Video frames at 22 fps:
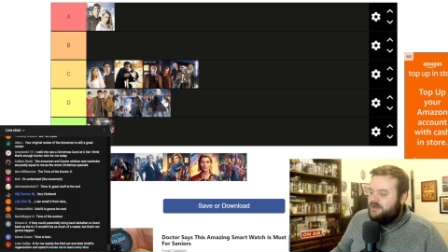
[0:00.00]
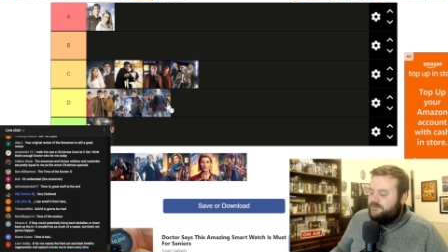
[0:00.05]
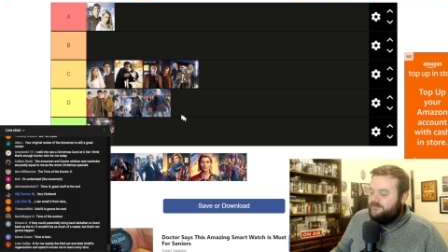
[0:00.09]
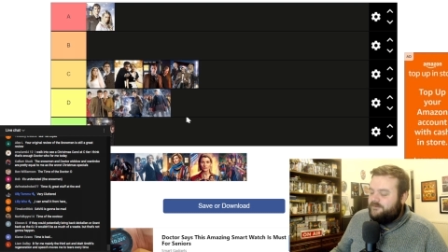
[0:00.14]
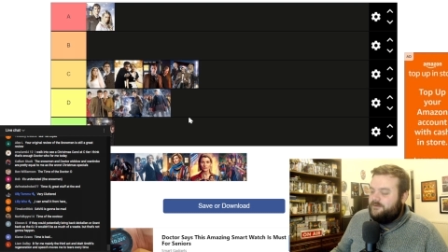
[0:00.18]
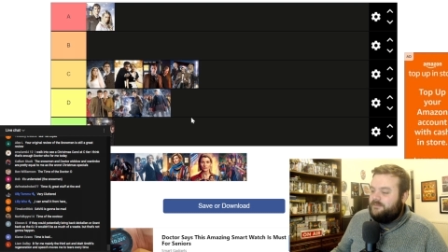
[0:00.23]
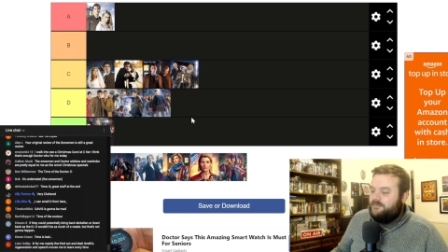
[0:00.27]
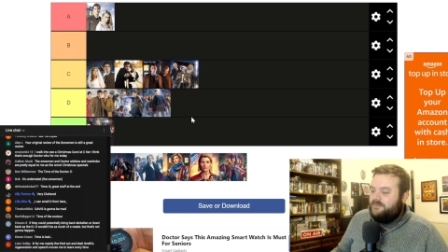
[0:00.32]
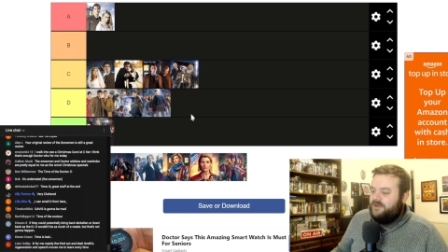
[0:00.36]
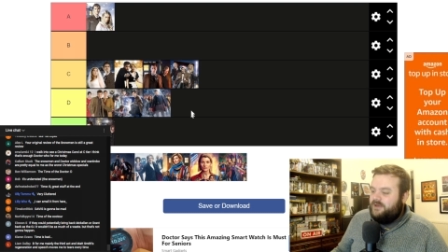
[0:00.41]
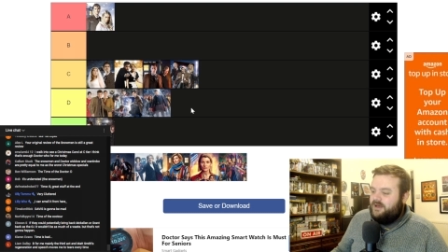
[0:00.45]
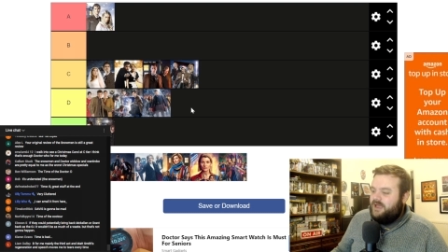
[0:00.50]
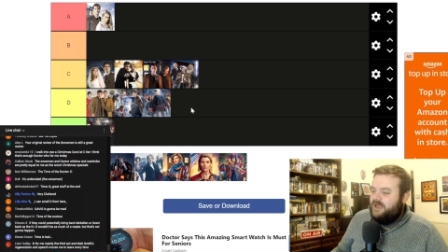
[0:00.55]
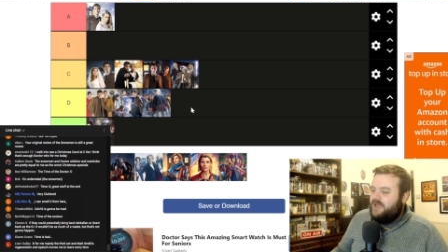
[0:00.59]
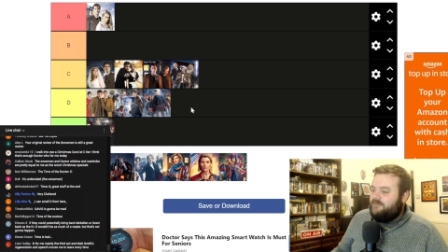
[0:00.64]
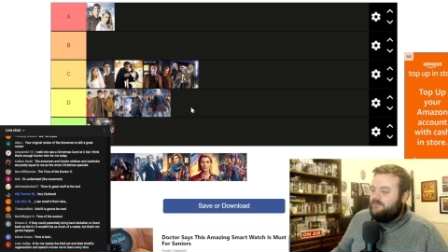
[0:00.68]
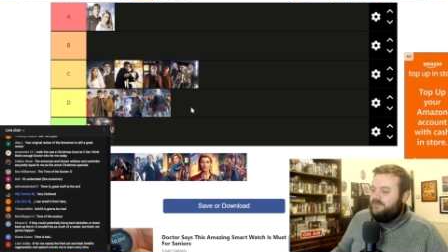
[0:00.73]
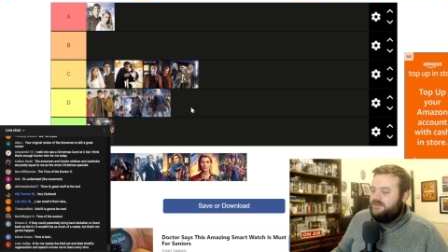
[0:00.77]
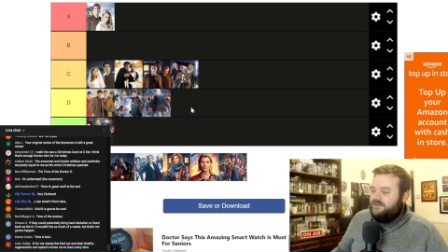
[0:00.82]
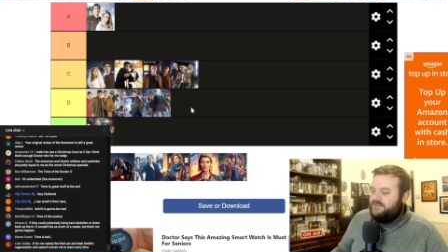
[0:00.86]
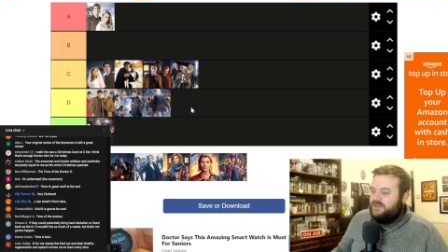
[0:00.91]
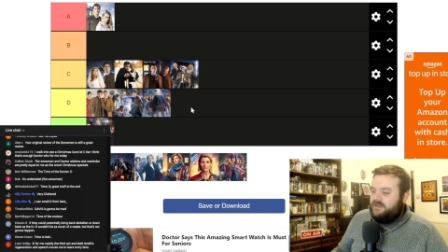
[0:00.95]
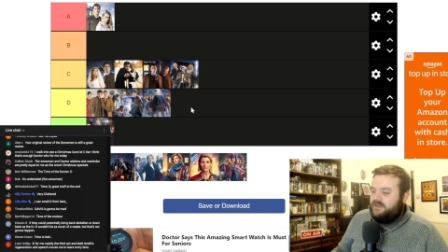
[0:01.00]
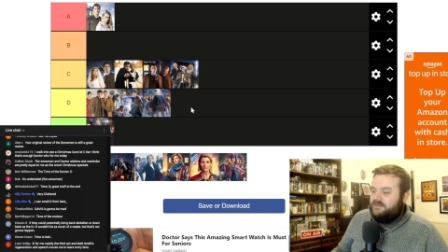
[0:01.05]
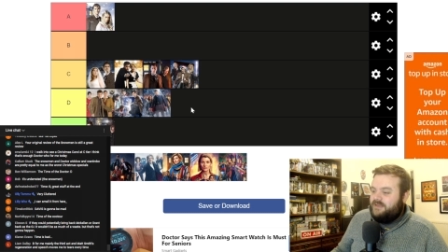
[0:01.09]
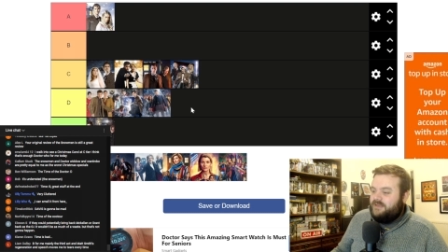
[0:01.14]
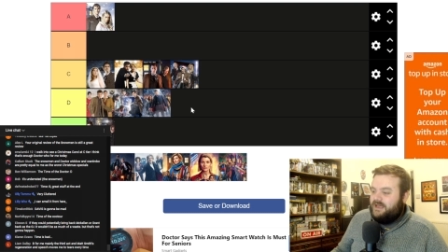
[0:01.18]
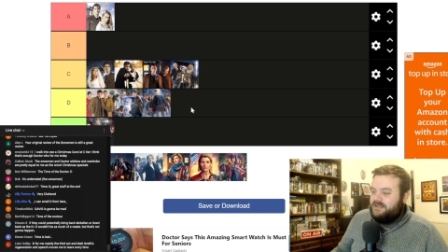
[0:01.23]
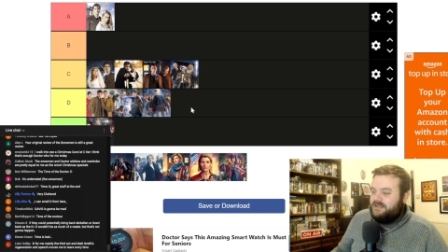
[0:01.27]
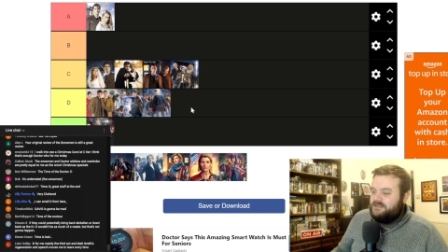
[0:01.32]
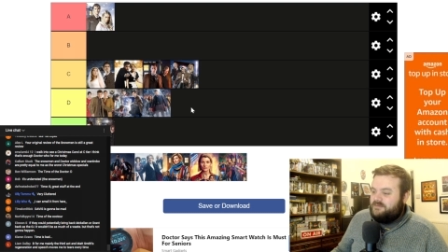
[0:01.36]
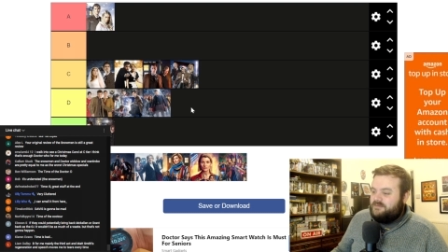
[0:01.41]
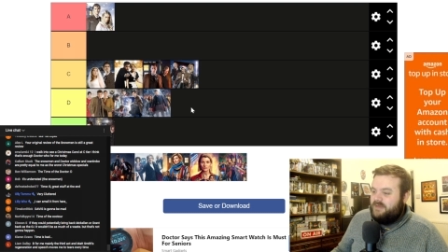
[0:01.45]
from everything
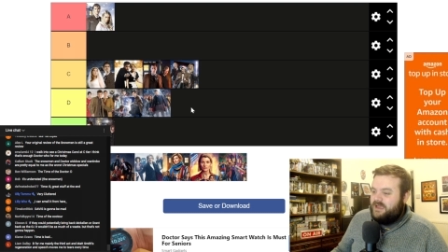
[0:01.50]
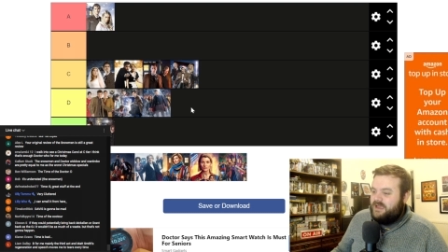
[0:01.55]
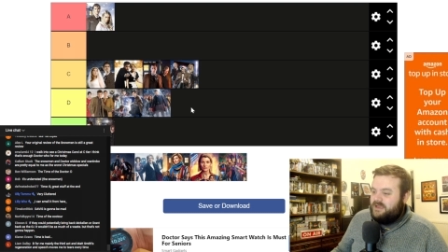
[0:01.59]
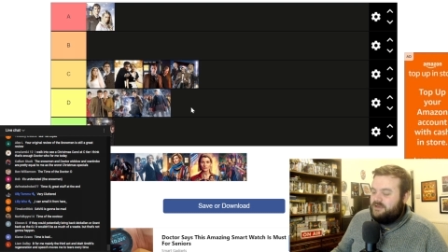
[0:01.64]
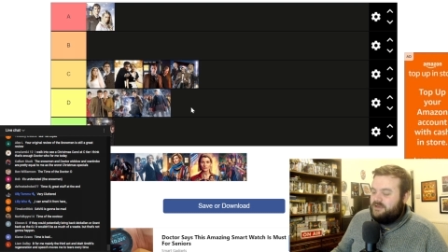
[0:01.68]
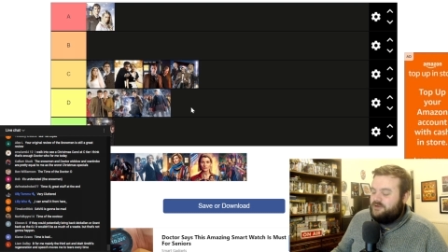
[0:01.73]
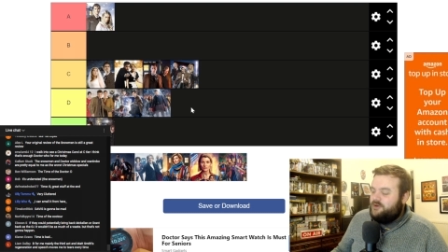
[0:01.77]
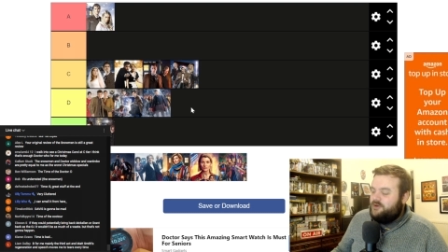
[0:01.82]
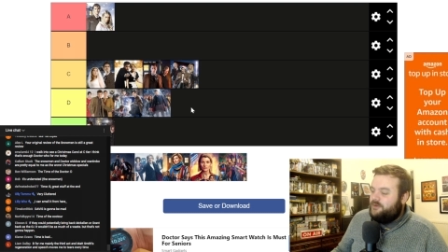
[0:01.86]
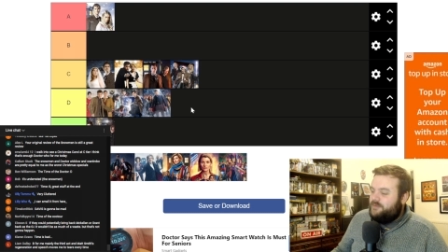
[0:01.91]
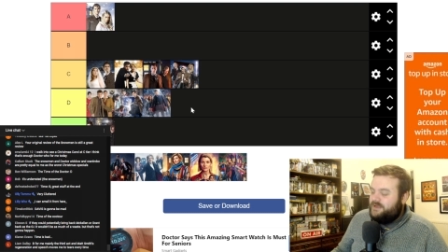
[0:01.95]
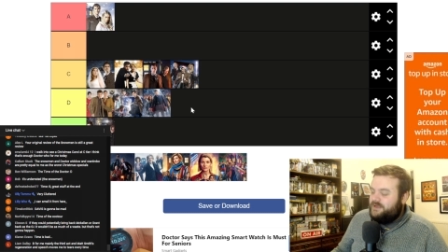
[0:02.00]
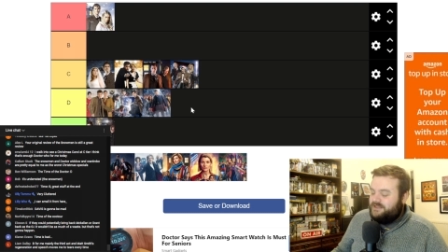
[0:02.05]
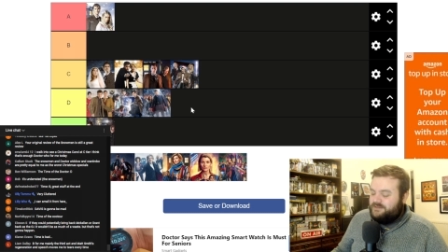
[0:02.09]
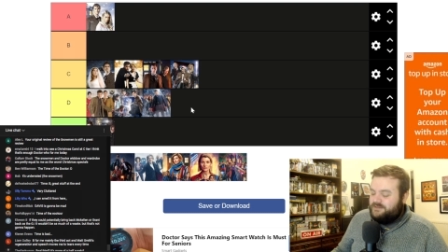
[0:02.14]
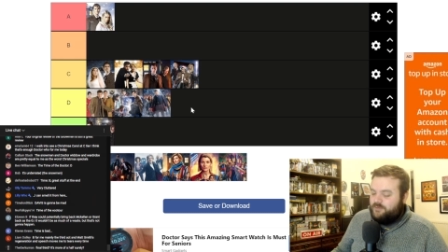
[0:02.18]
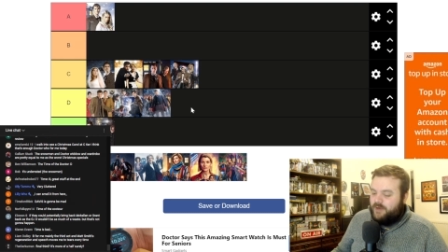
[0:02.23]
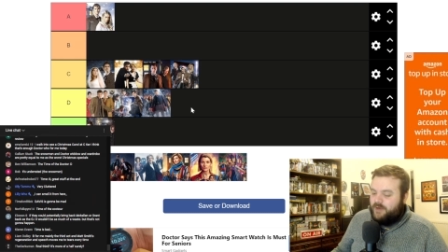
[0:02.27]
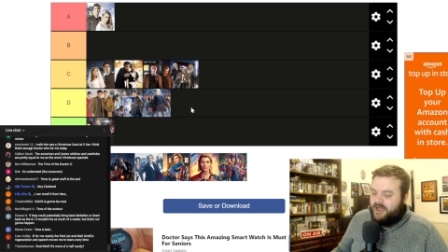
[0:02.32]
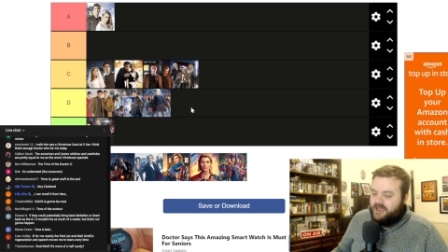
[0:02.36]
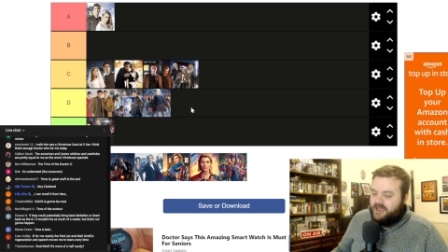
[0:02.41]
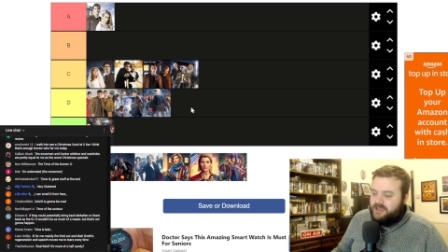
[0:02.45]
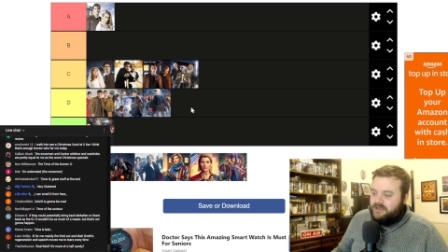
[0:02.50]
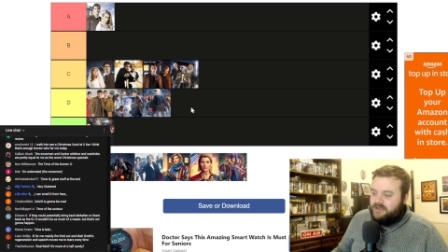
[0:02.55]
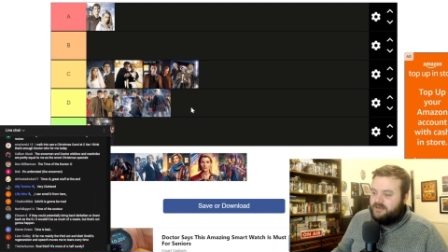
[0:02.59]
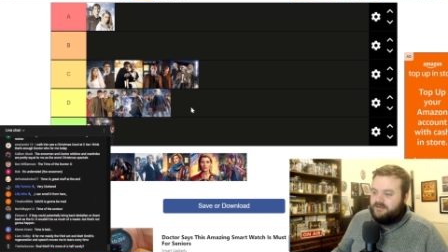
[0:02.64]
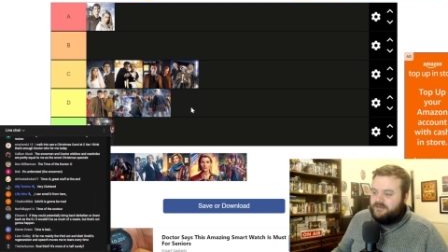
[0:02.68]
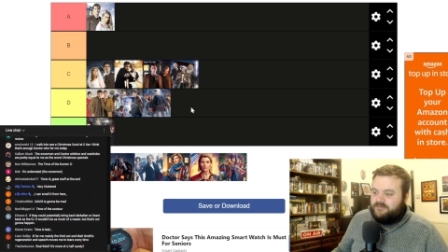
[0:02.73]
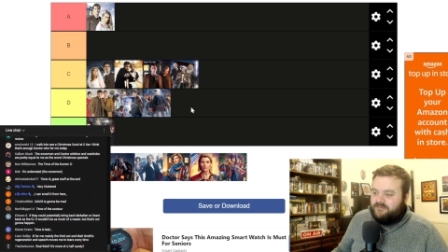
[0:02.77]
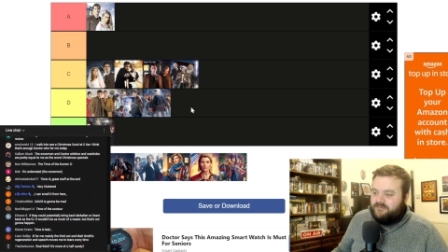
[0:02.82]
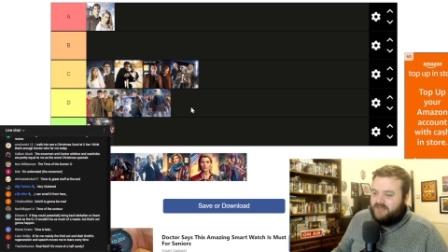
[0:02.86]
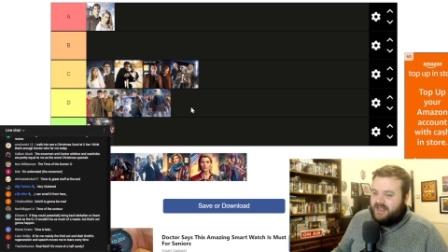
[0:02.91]
that may come his way.